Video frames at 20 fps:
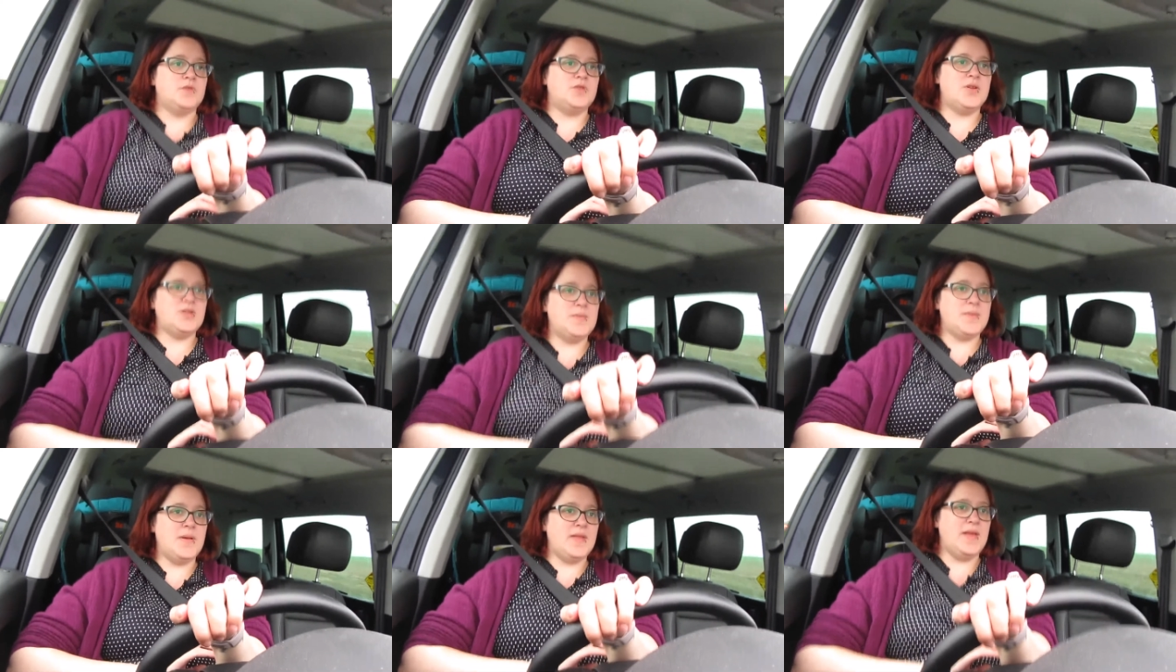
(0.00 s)

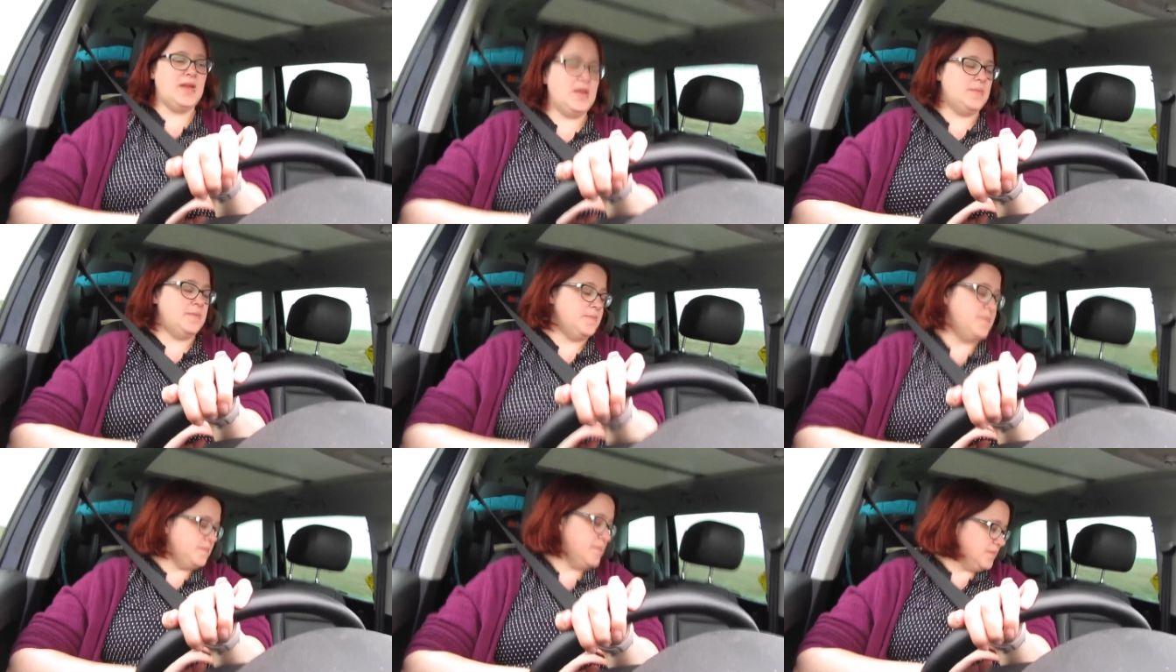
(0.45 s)
So I spent
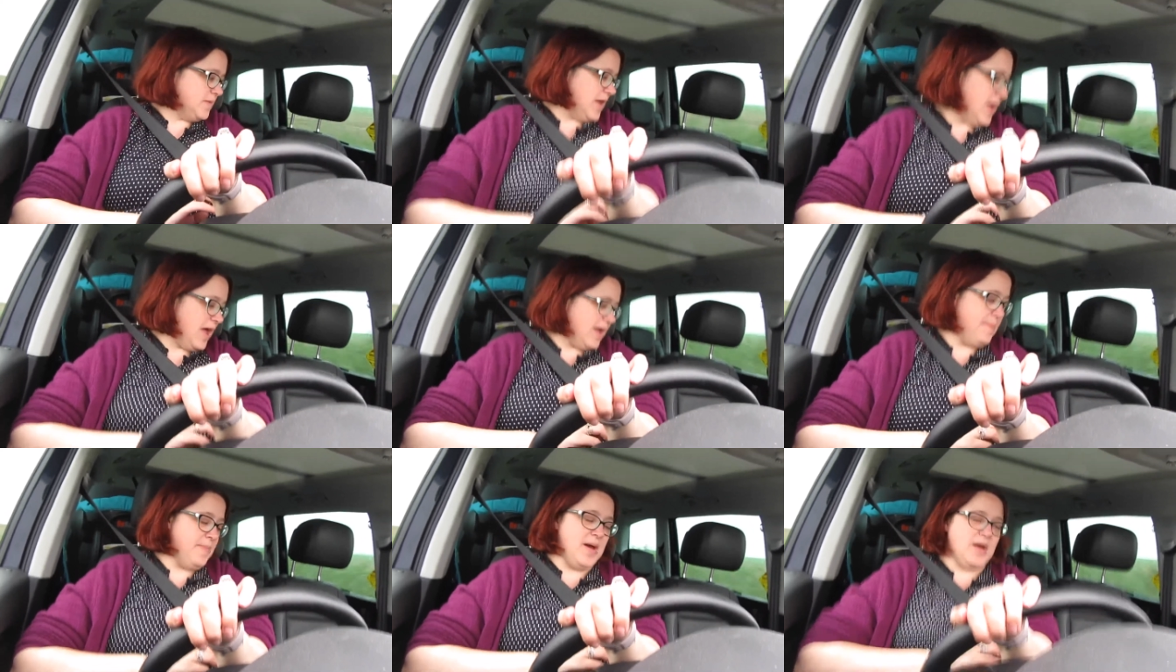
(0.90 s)
like
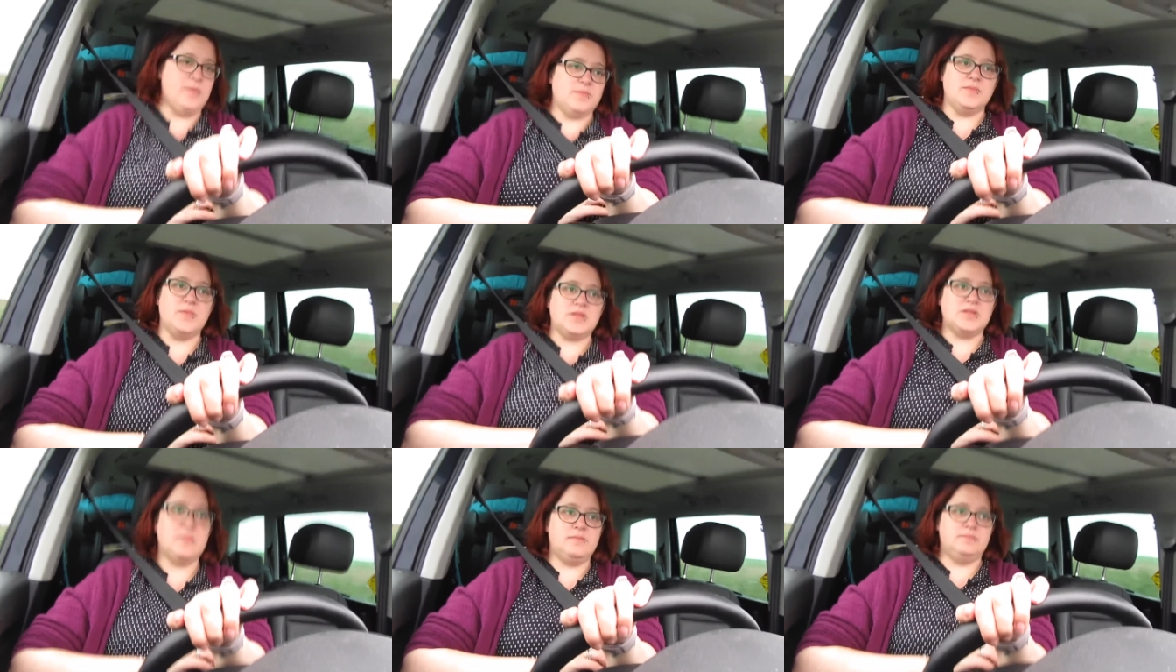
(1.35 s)

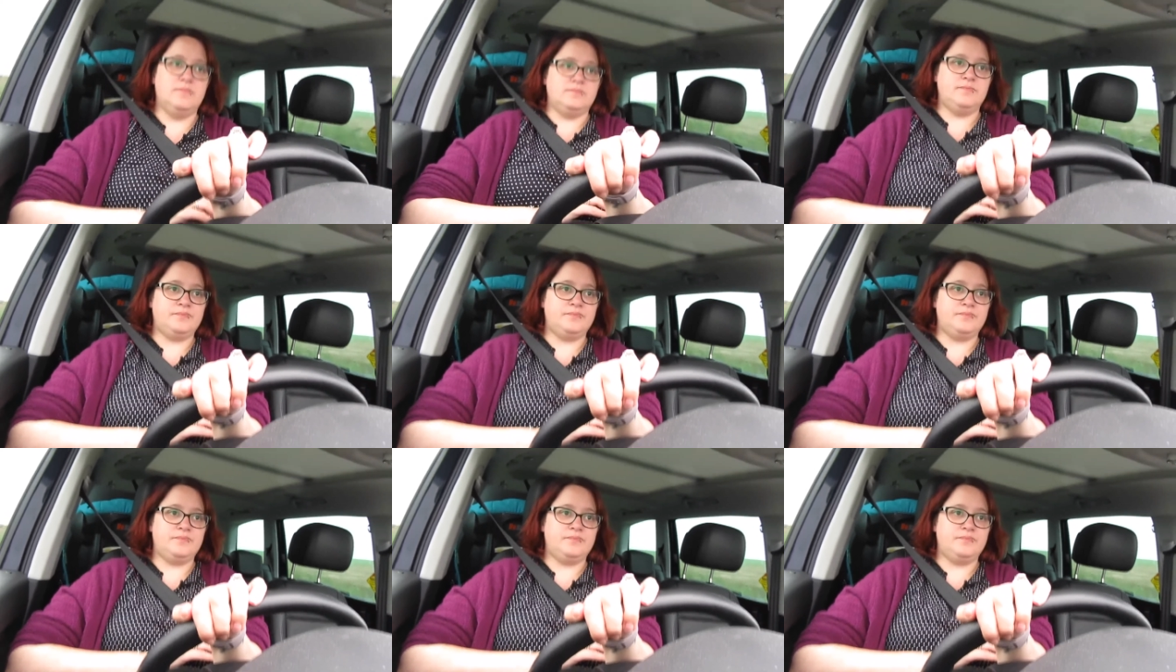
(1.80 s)
£8